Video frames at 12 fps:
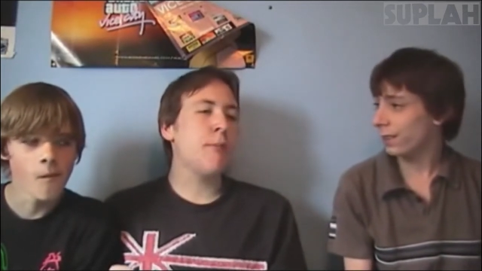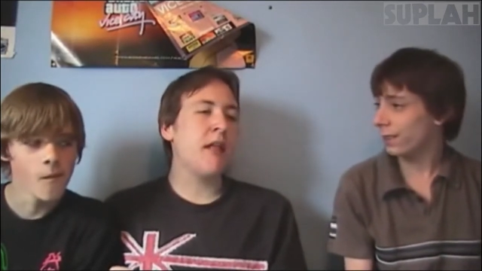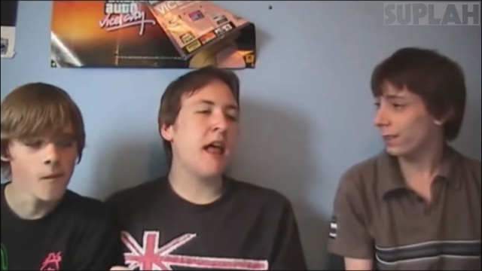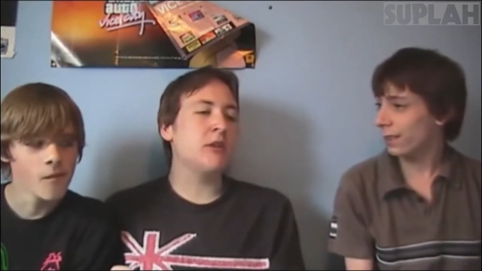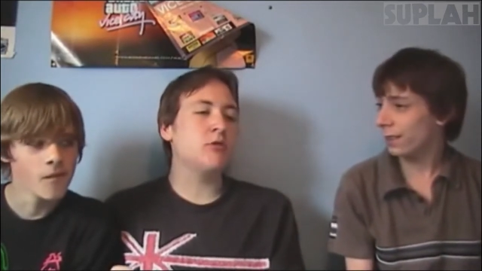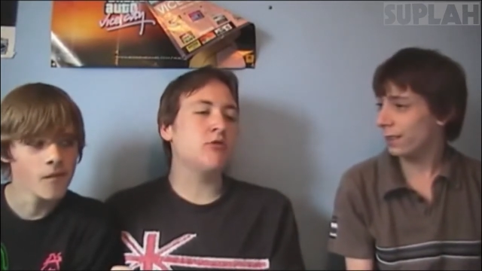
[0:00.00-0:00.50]

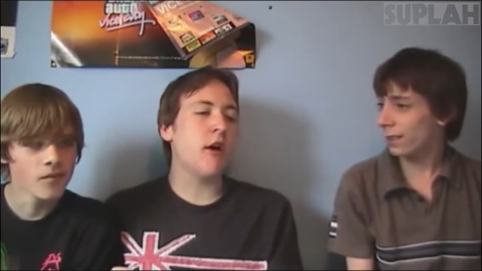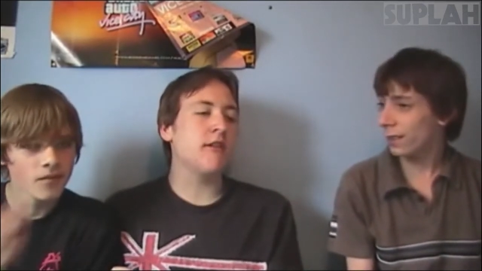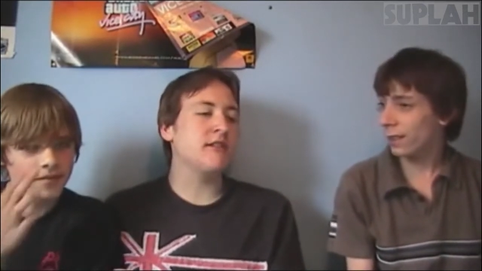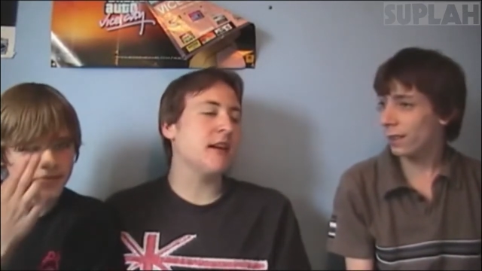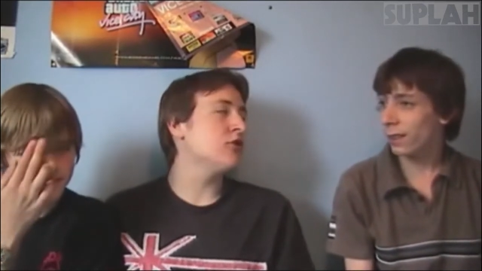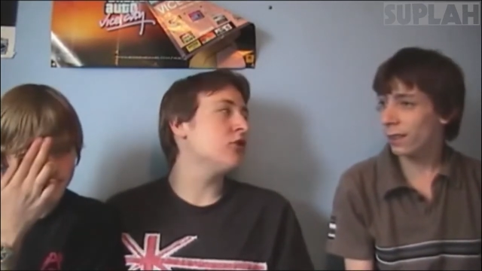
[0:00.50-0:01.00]
Speaker 1: Triple H would
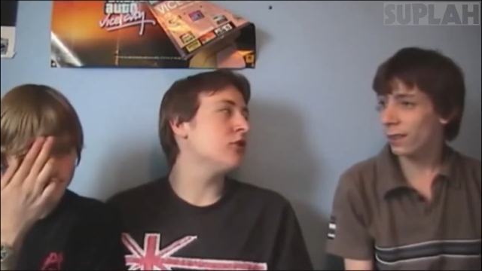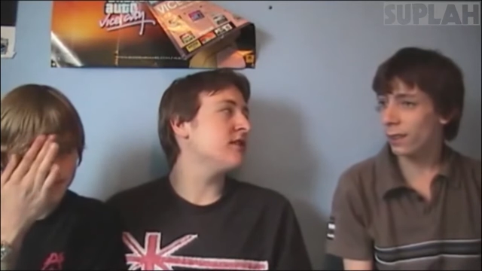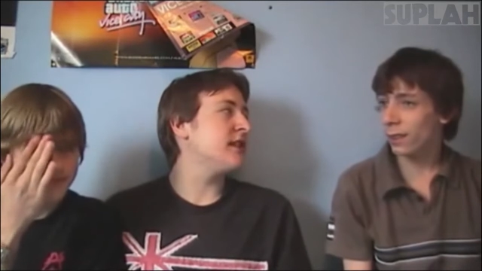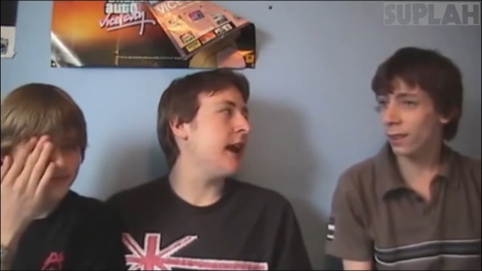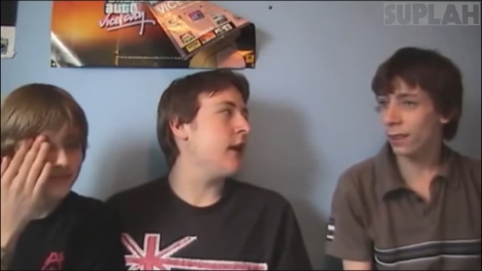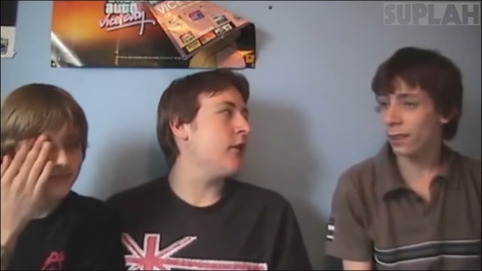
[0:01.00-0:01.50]
rather send
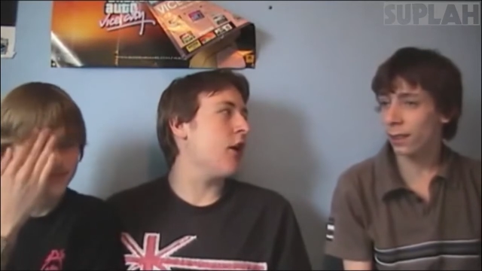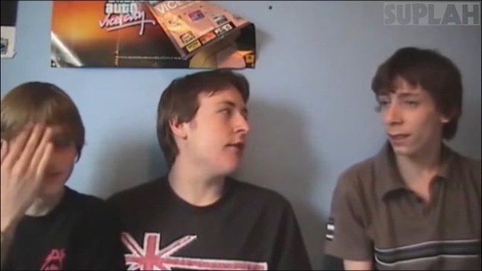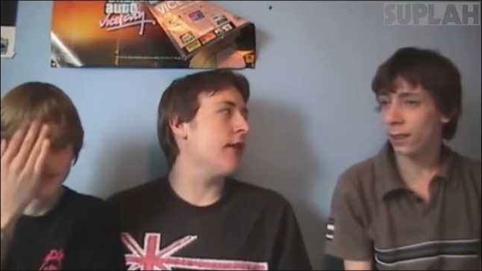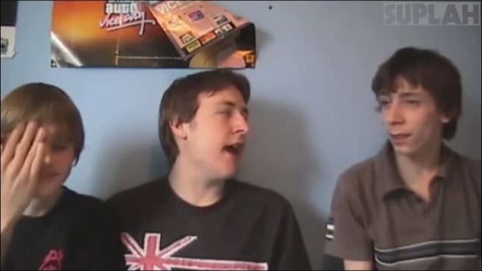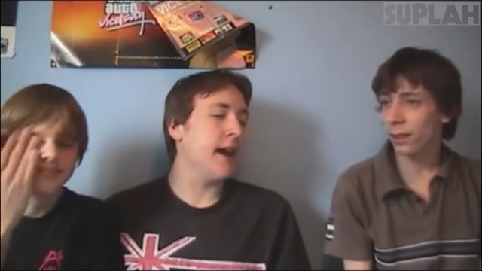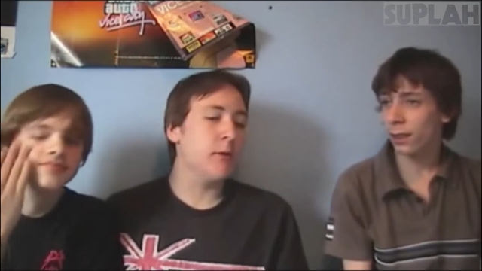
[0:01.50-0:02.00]
John Cena
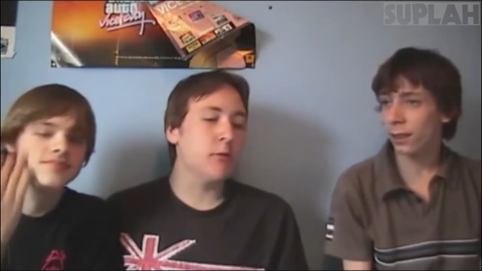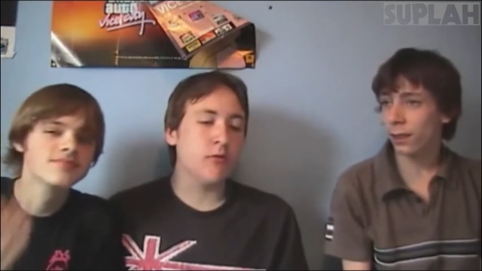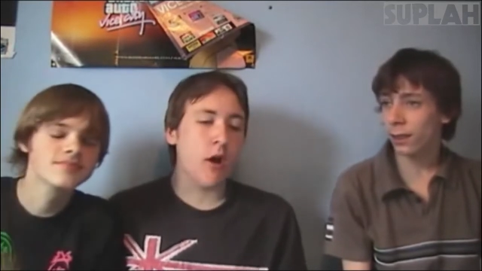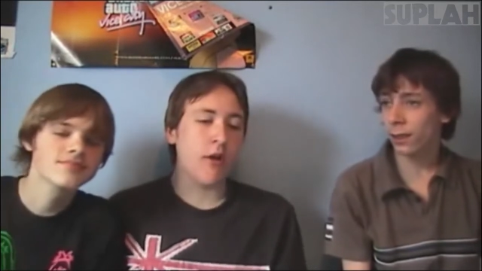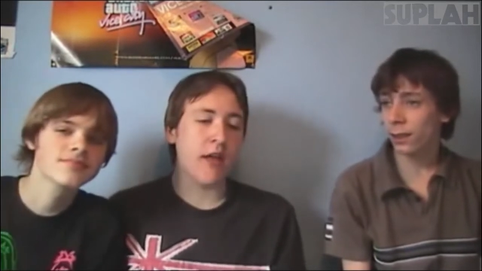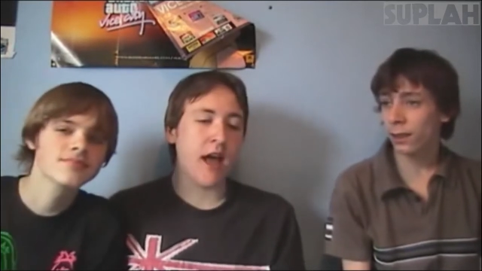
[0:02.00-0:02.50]
over there. He
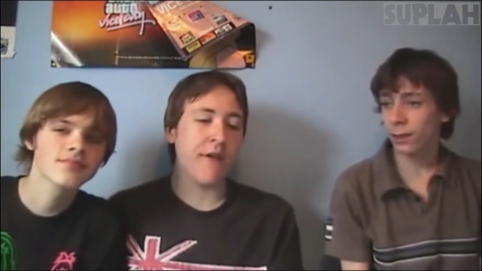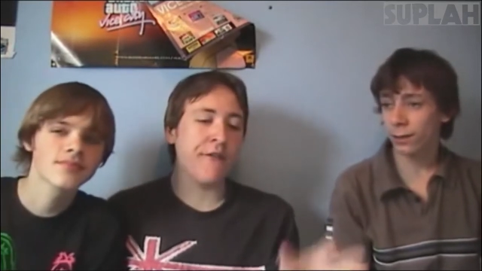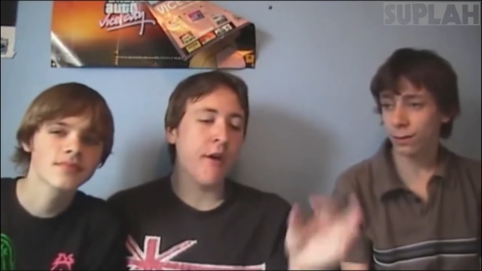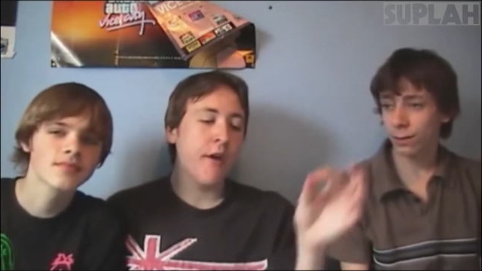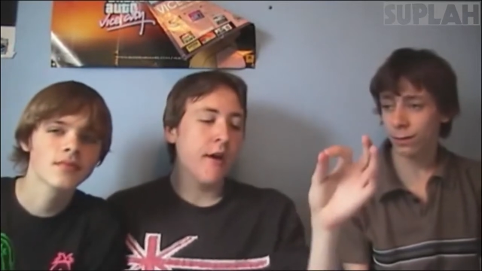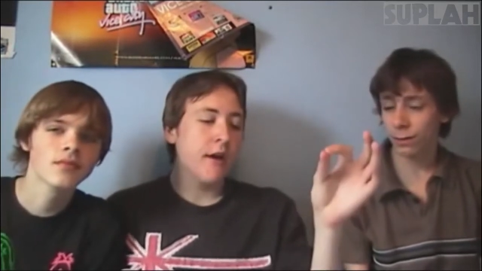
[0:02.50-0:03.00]
would rather
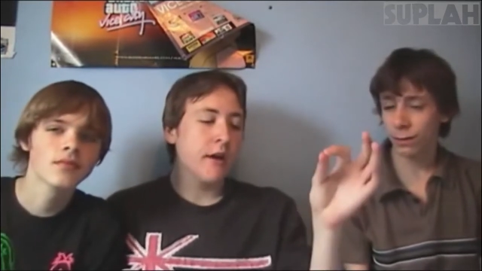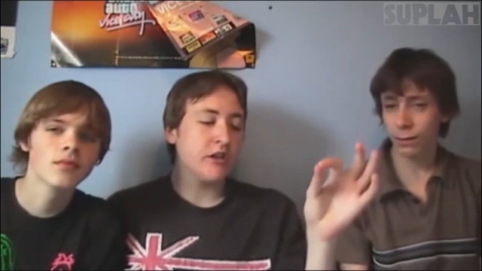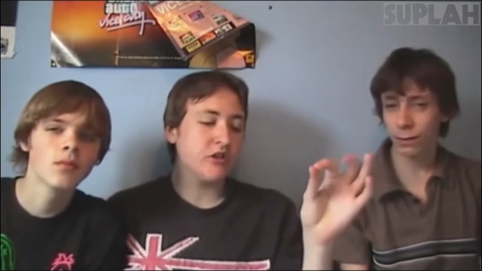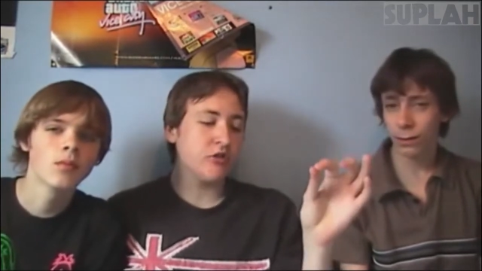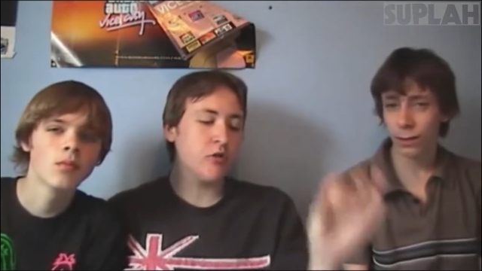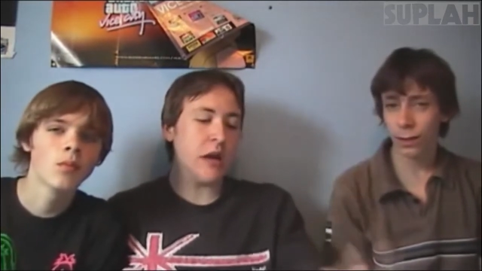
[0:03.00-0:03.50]
have...
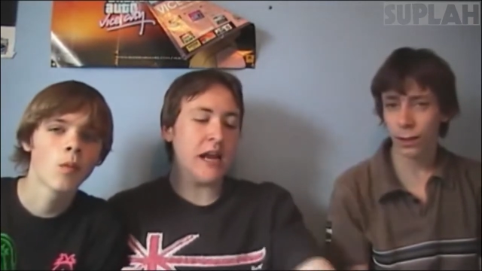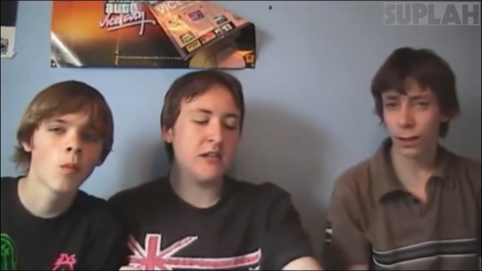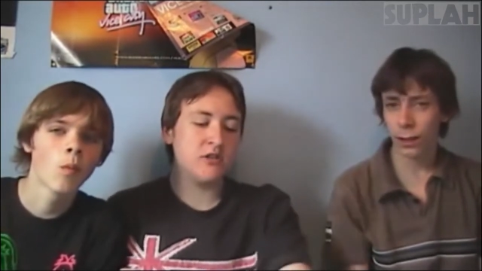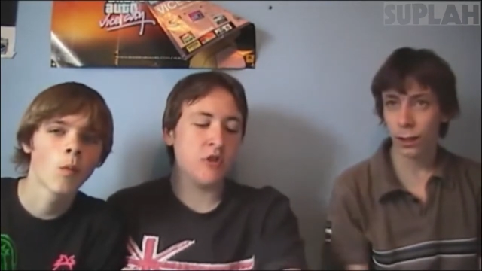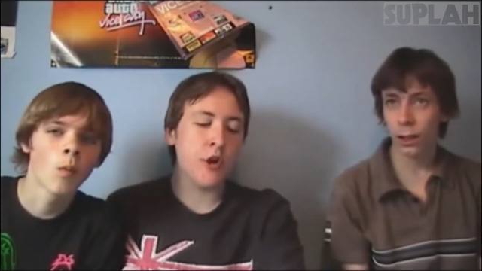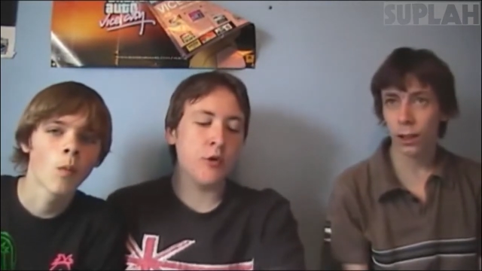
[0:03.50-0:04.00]
Because
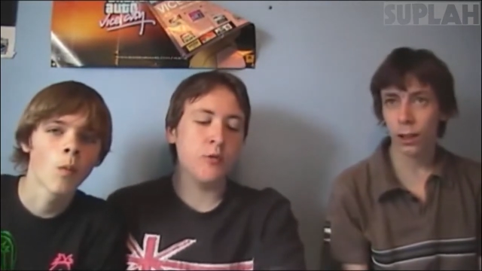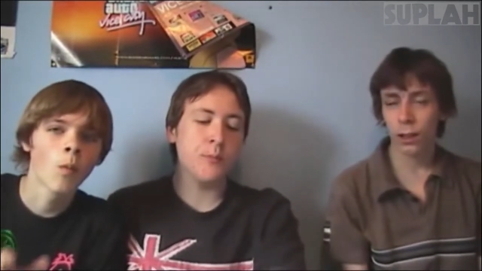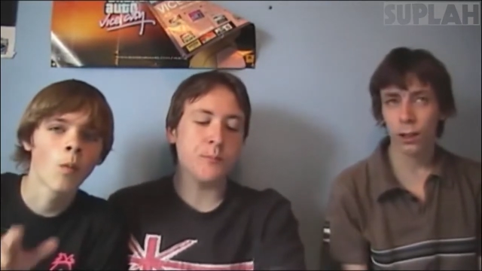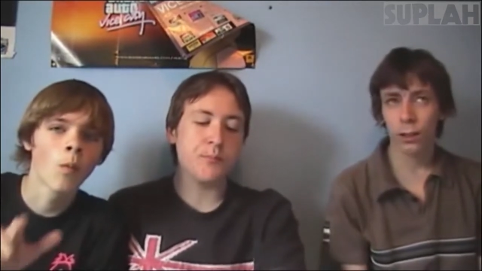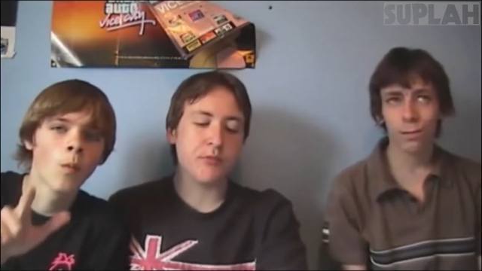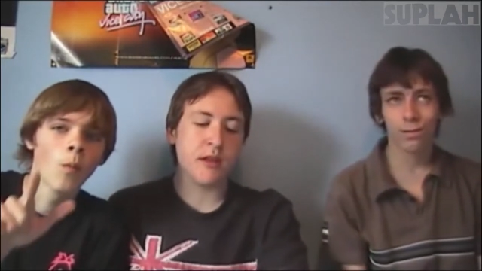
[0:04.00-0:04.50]
it's
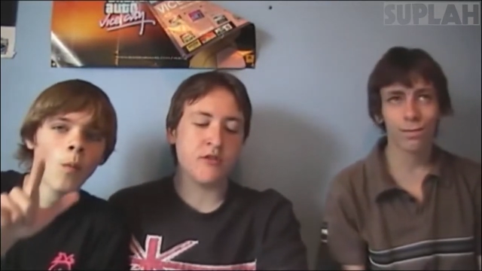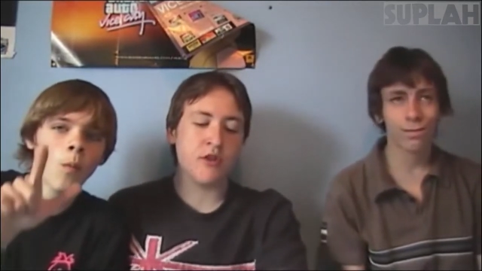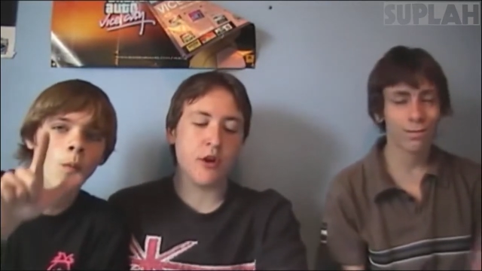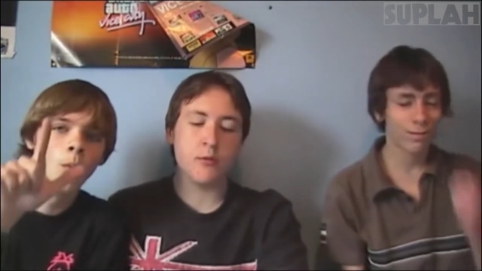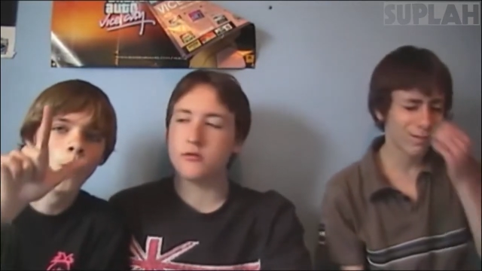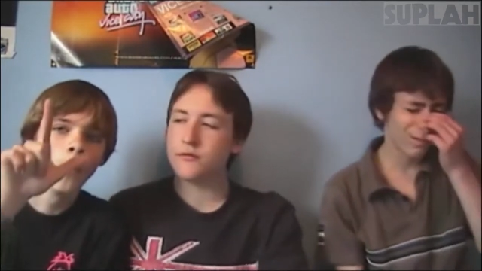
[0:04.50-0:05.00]
no...
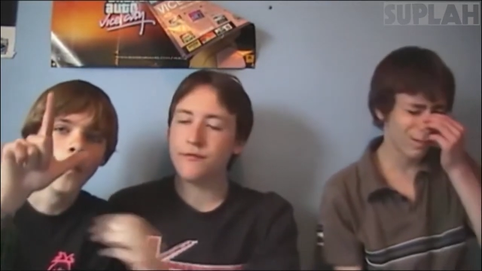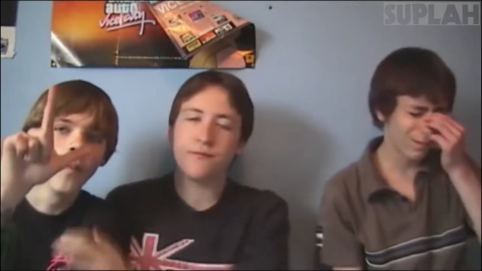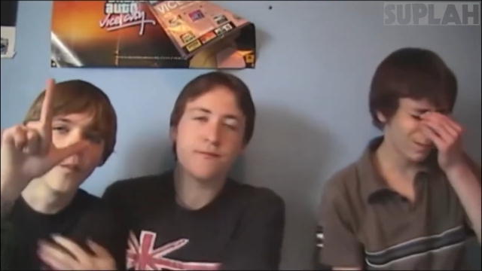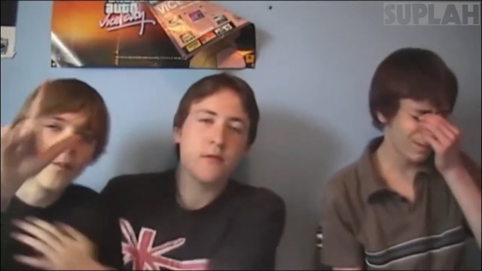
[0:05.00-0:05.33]
There's no...